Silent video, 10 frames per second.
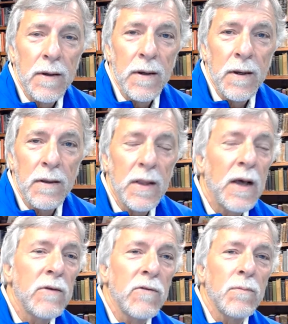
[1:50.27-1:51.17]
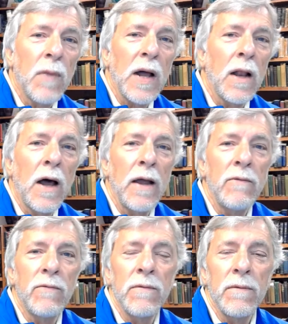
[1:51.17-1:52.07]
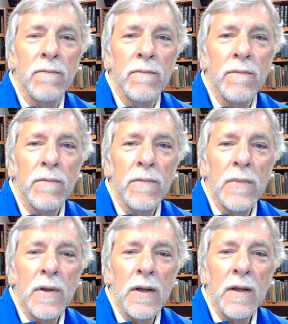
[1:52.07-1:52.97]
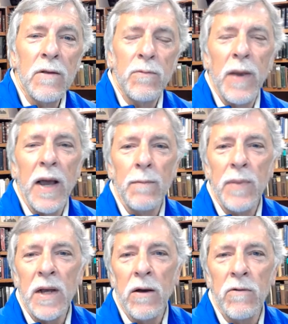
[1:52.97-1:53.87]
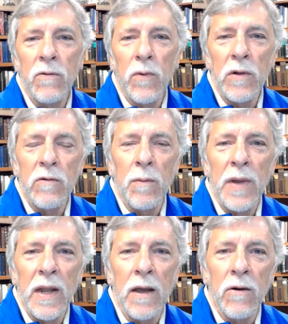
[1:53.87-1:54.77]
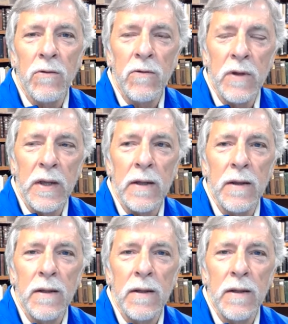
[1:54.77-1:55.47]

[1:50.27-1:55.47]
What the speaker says: And thus my life is bad because of what somebody else did.